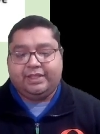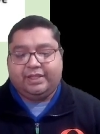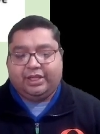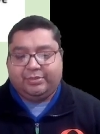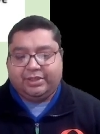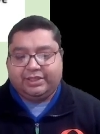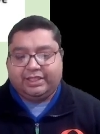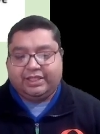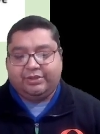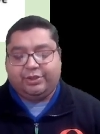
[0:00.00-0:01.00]
among the
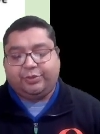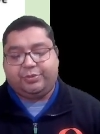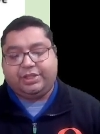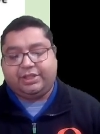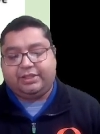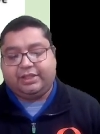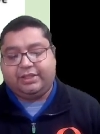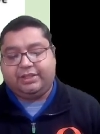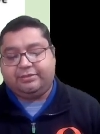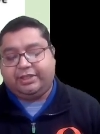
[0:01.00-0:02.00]
given option,
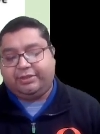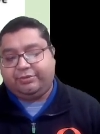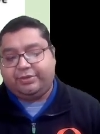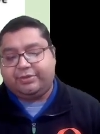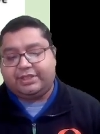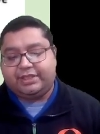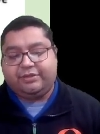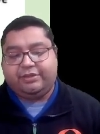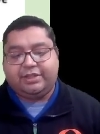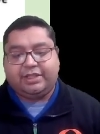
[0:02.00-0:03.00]
uh, like what was the
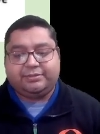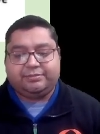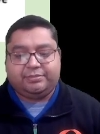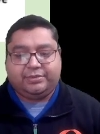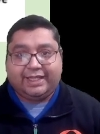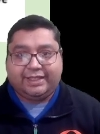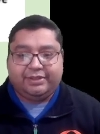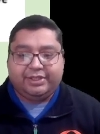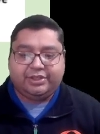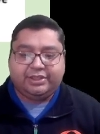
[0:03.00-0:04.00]
given uh,
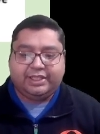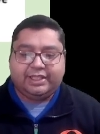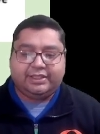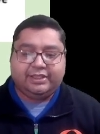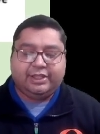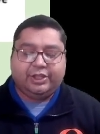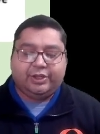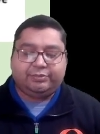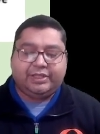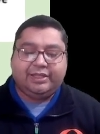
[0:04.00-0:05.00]
language, that
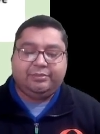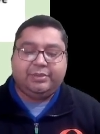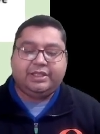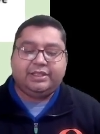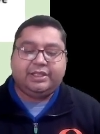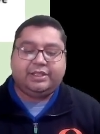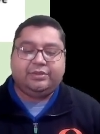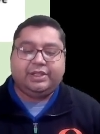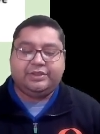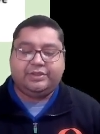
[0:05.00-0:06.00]
ophthalmic nerve
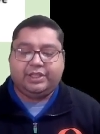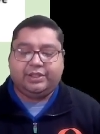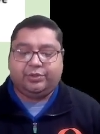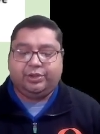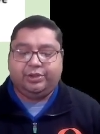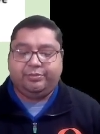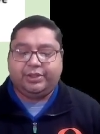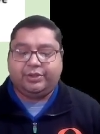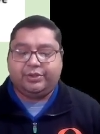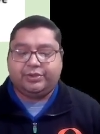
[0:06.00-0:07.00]
is involved
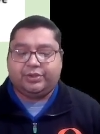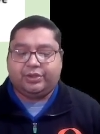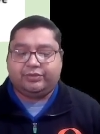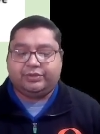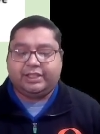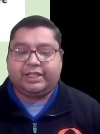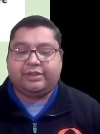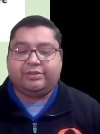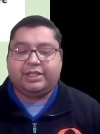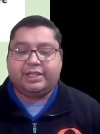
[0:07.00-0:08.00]
because of the
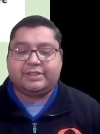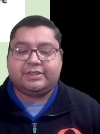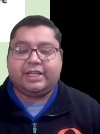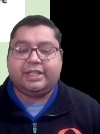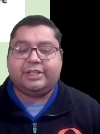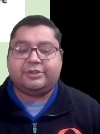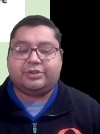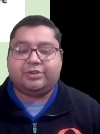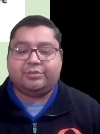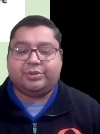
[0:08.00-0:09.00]
cavernous sinus
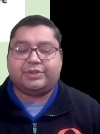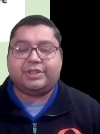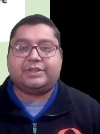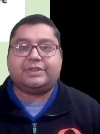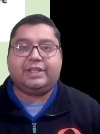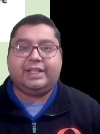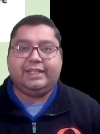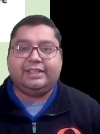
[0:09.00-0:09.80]
thrombosis, right?